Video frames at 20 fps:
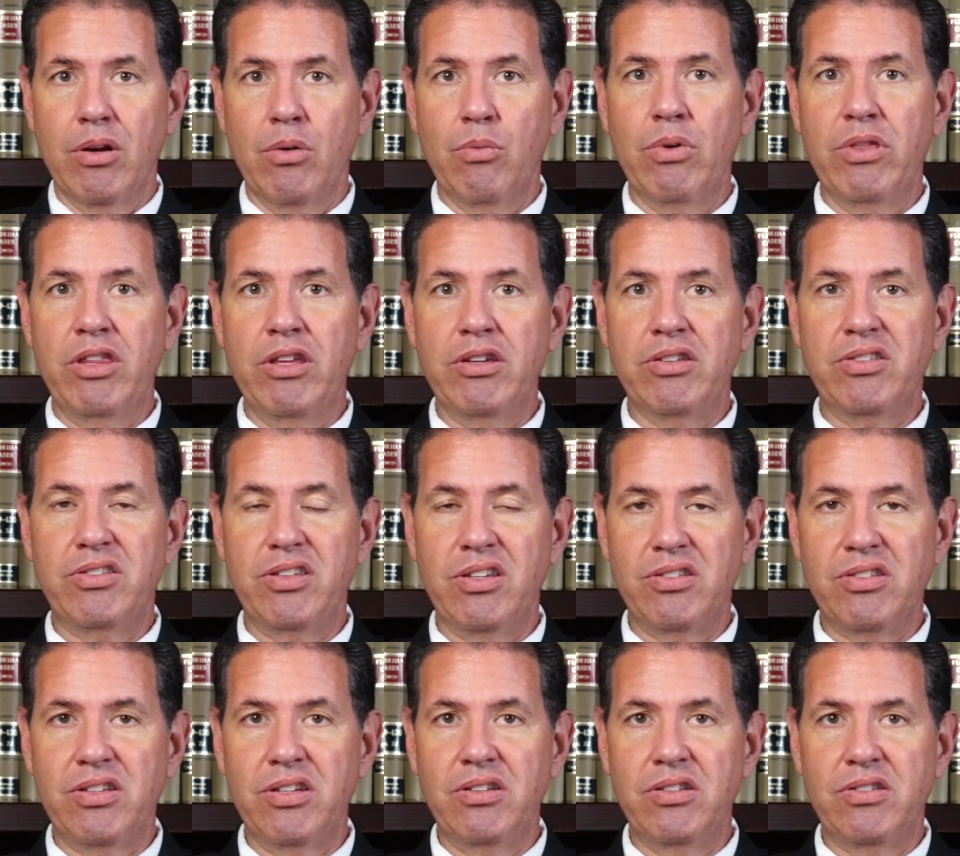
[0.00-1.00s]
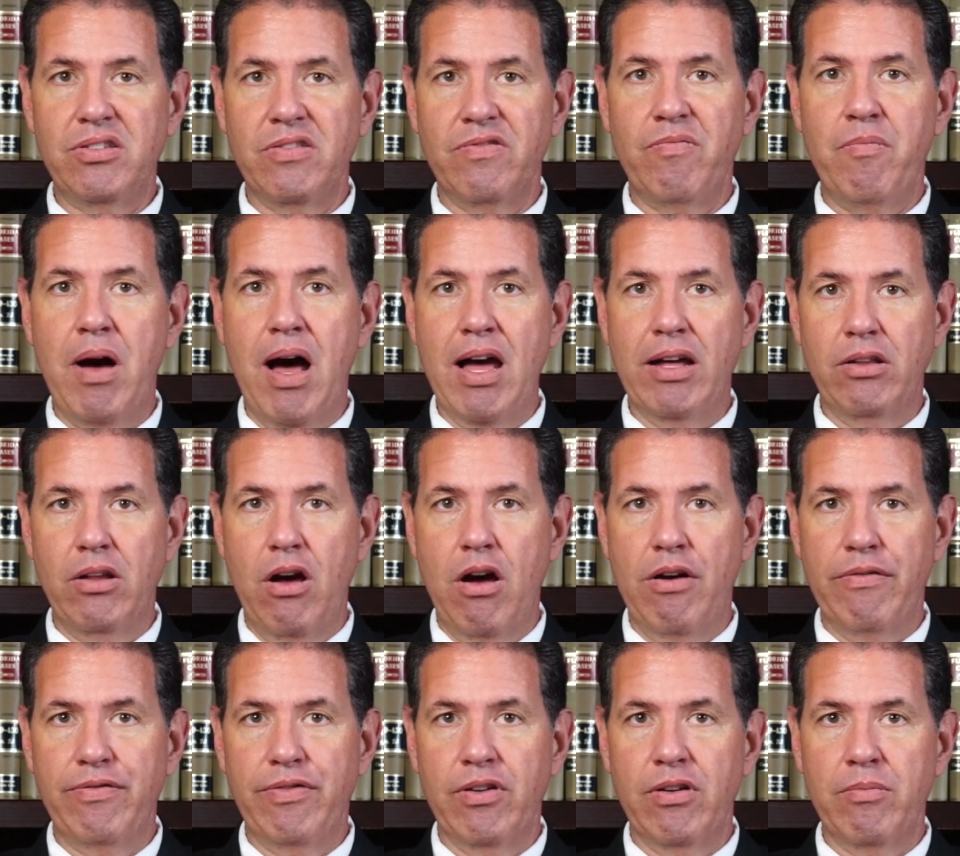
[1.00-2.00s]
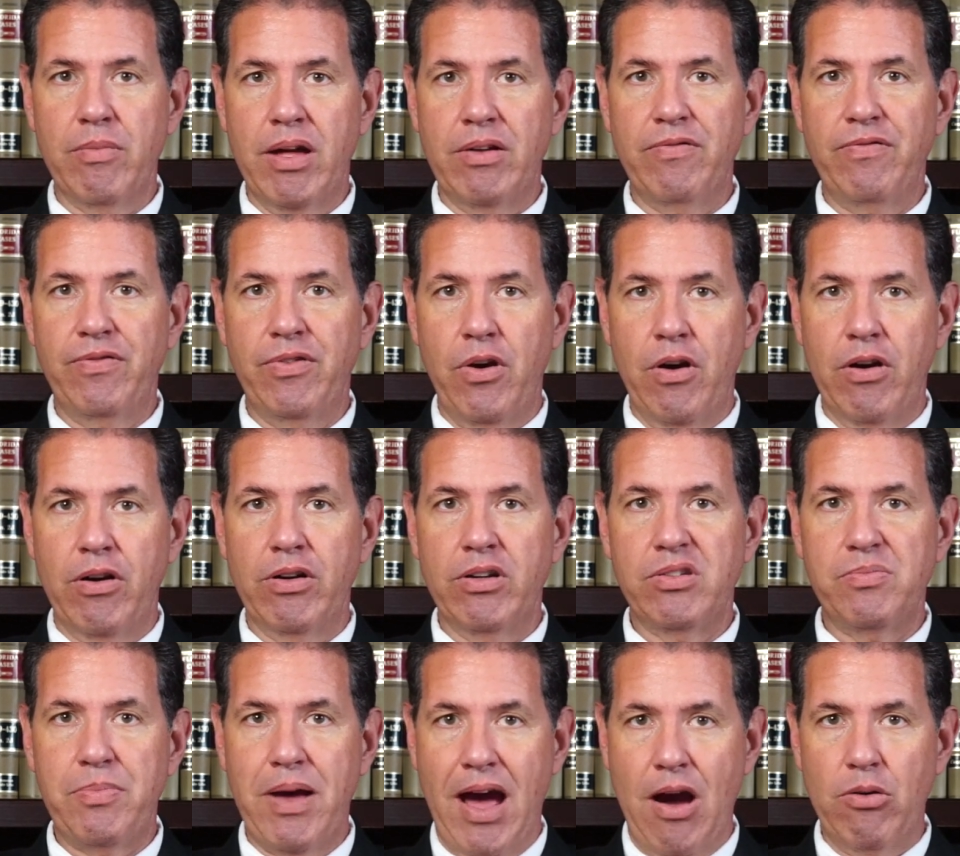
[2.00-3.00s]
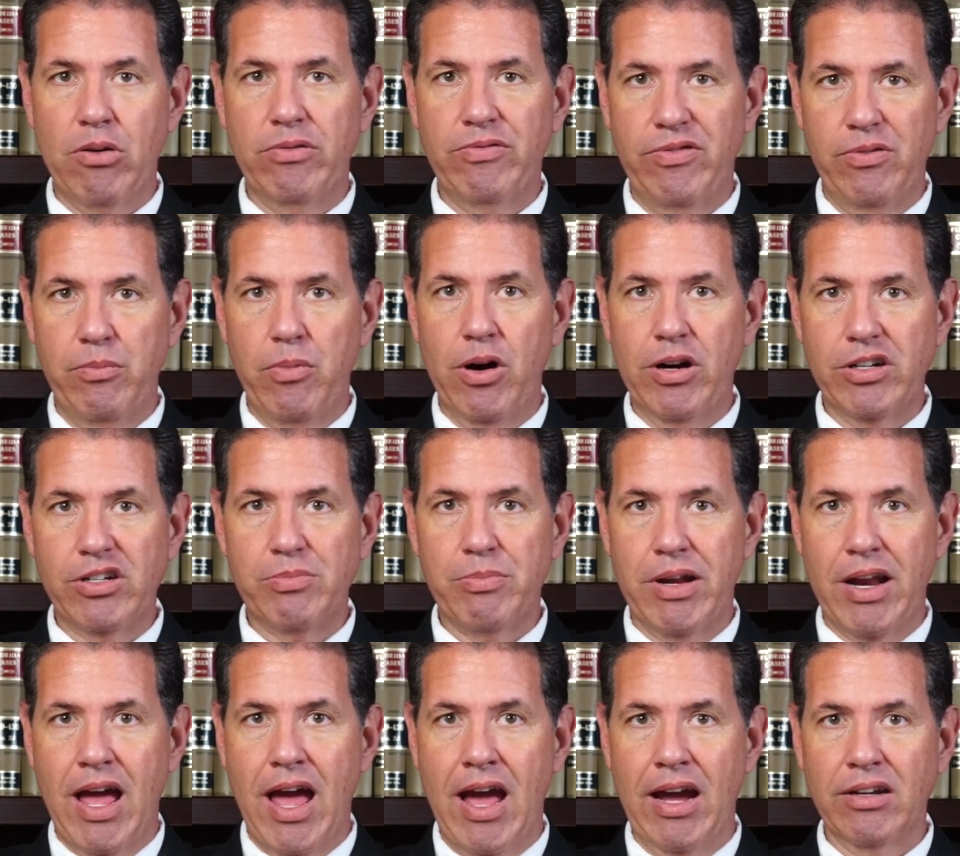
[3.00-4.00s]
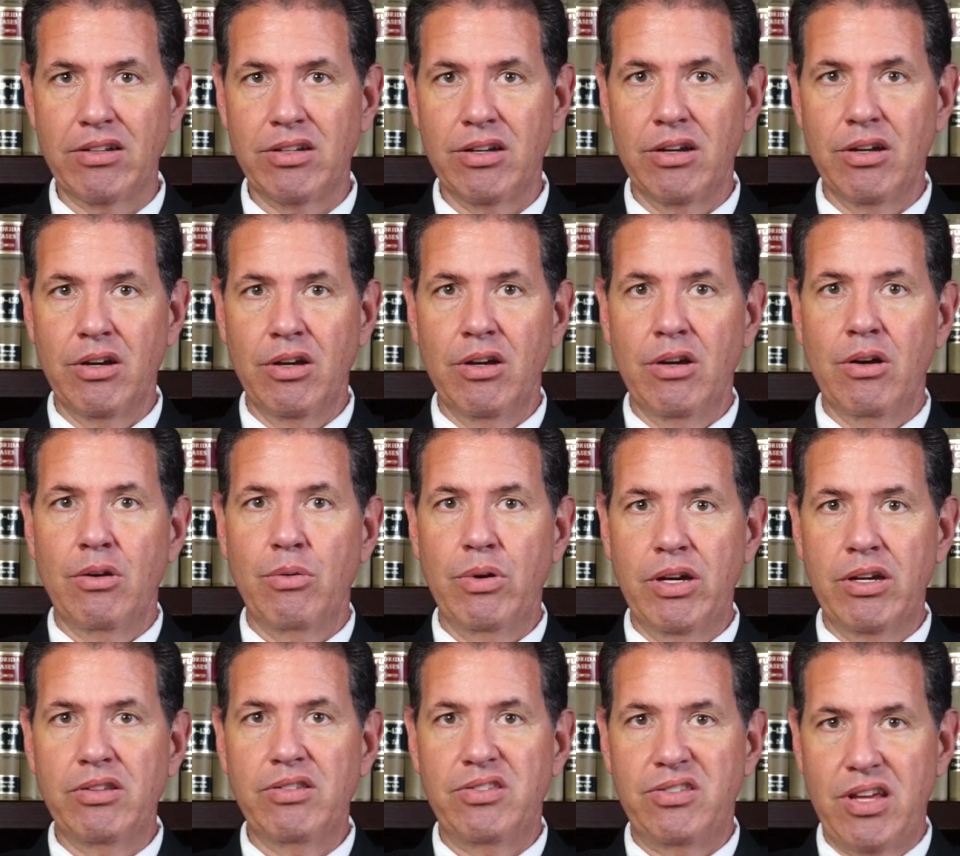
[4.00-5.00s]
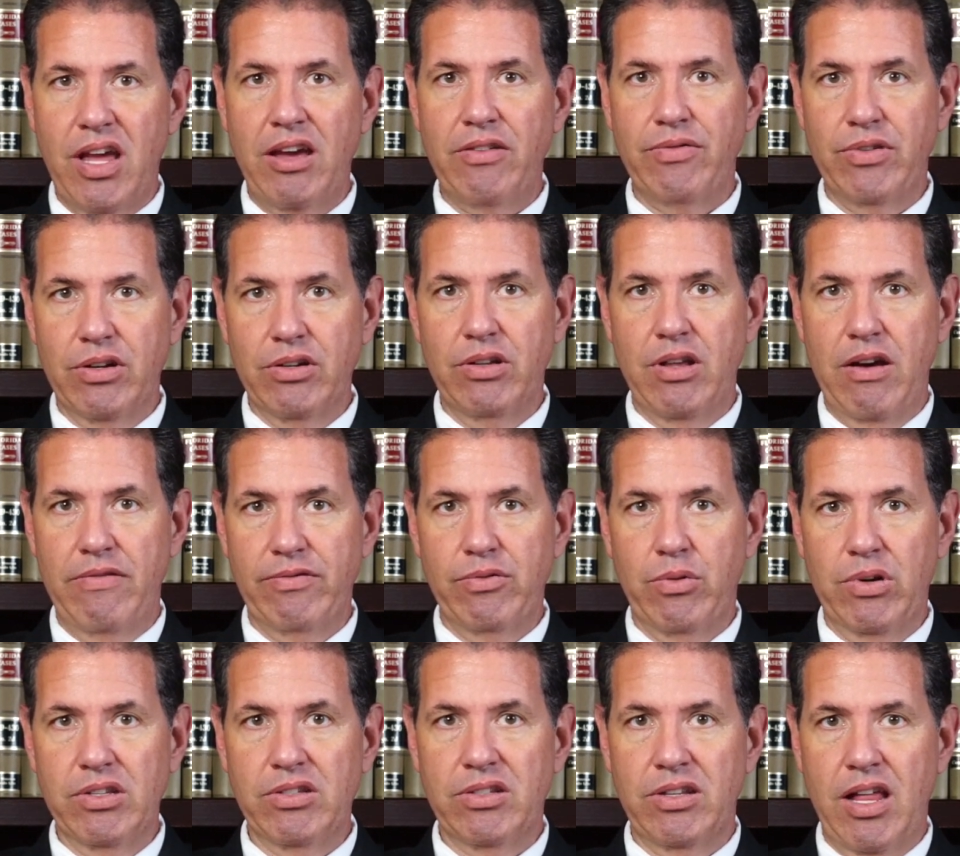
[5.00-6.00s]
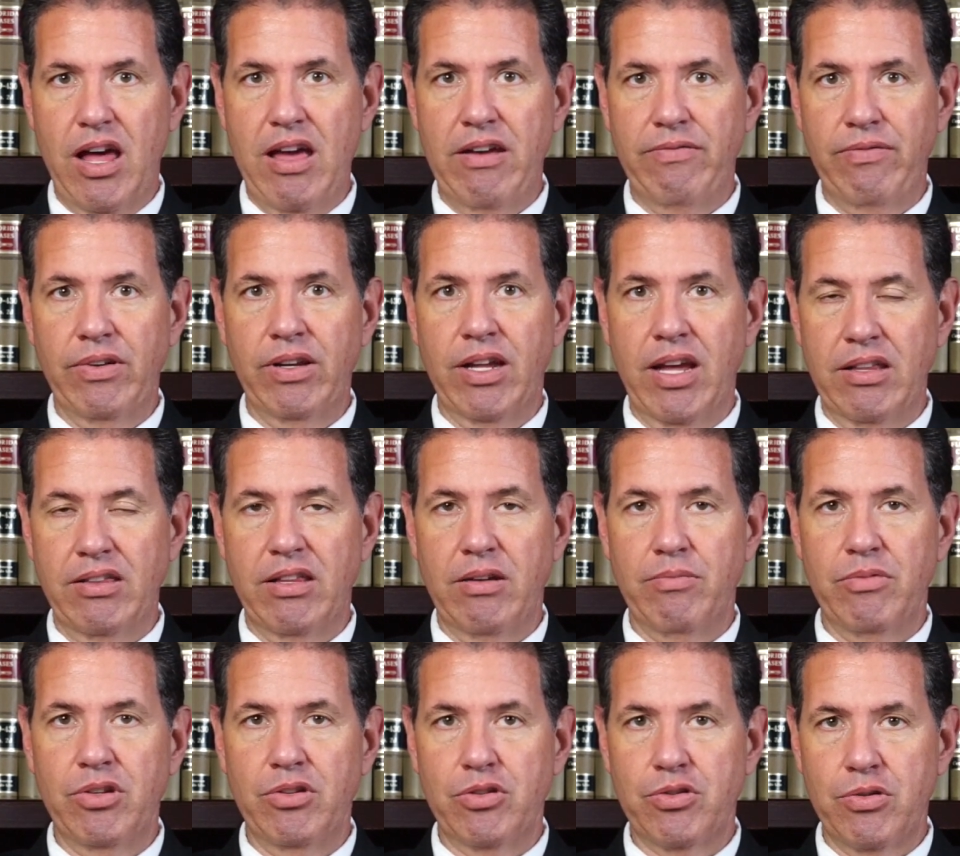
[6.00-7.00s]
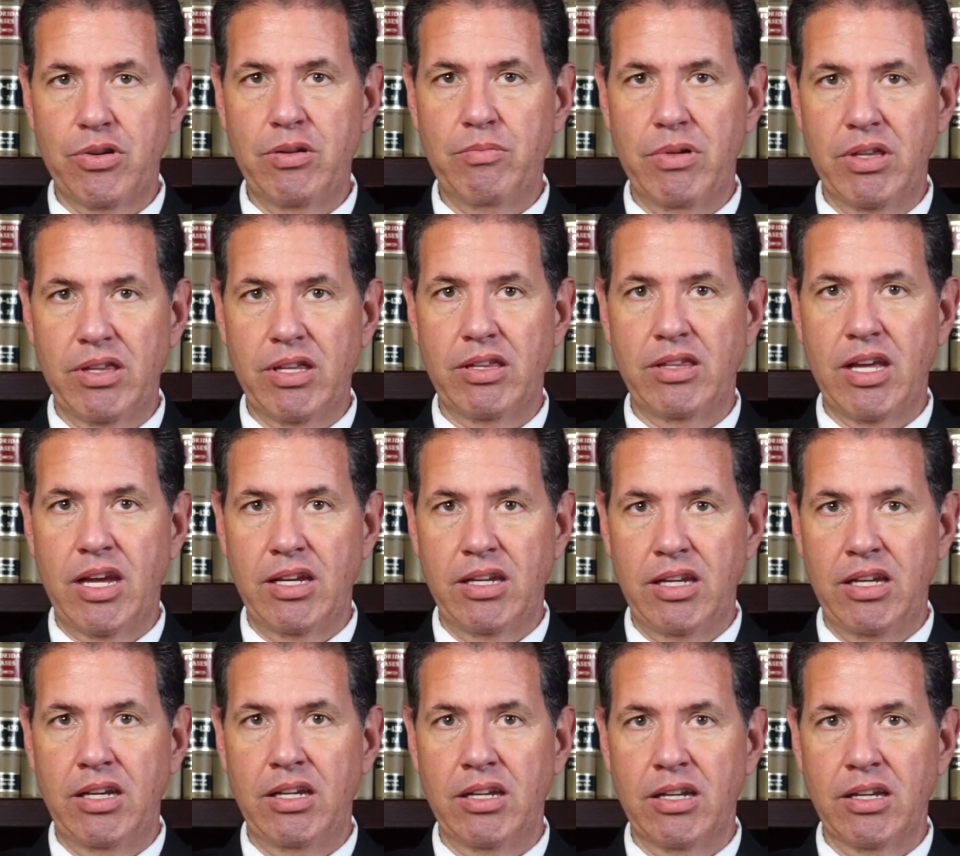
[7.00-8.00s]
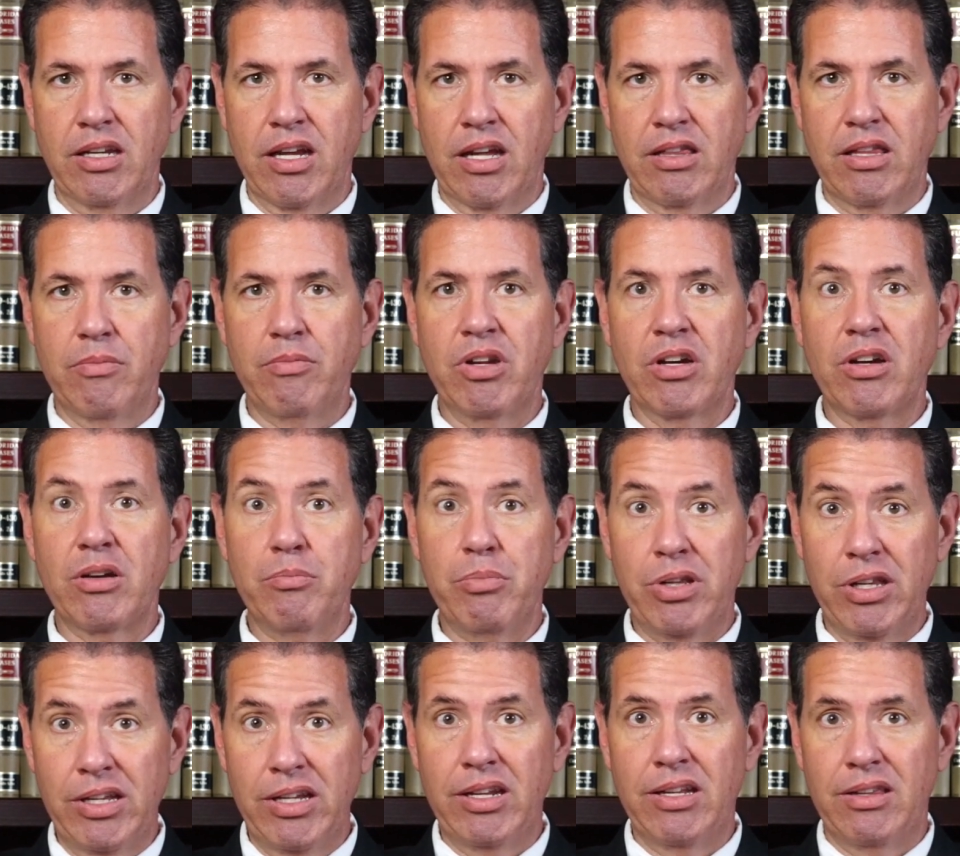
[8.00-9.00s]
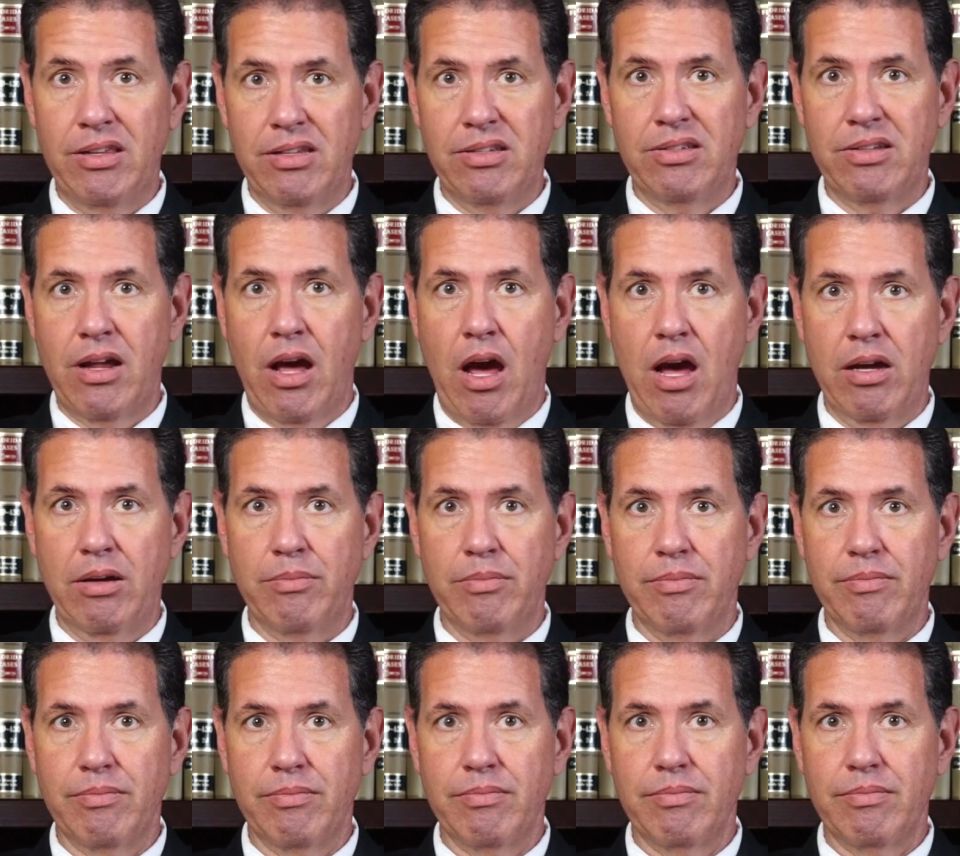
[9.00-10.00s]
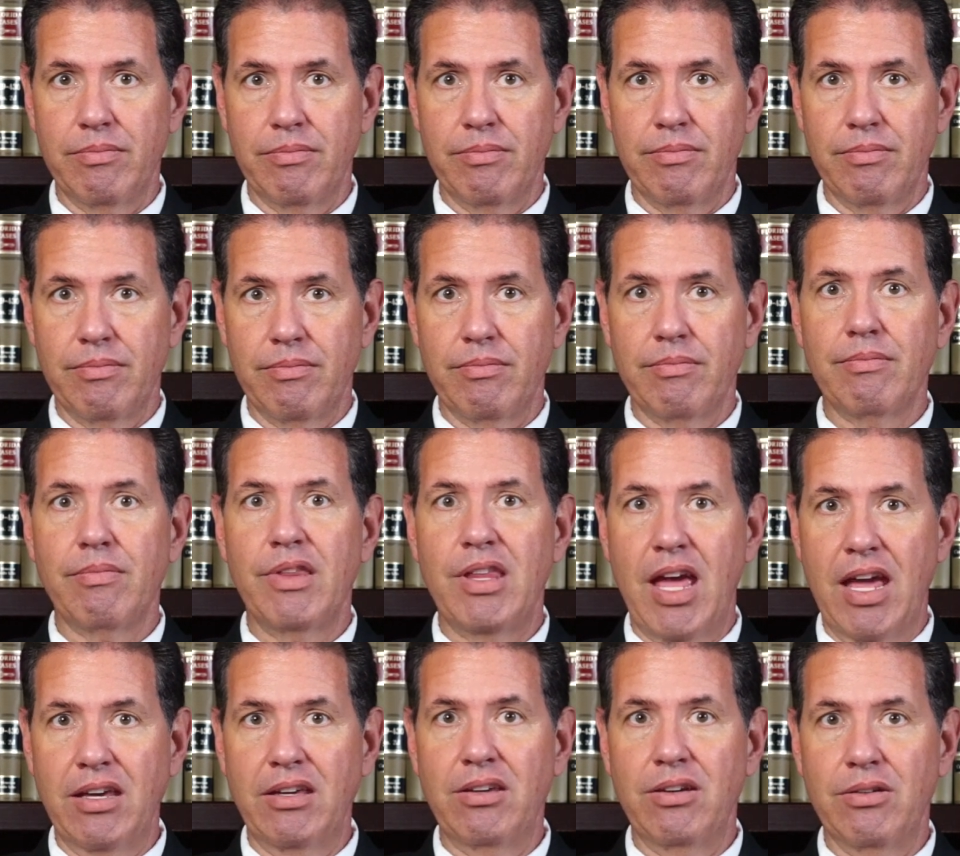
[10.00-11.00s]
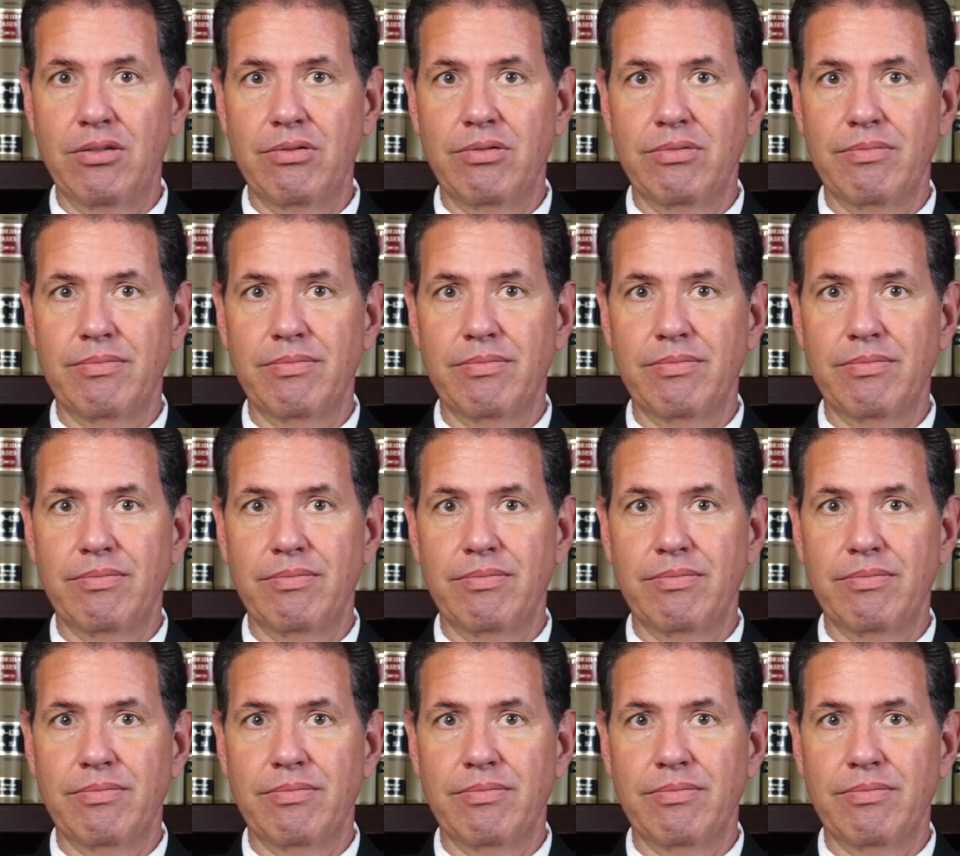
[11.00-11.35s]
With the assistance of my law firm and Florida's powerful Marchman Act, we can save your loved one's life and get them the treatment that they need and get them to complete it this time. Thank you.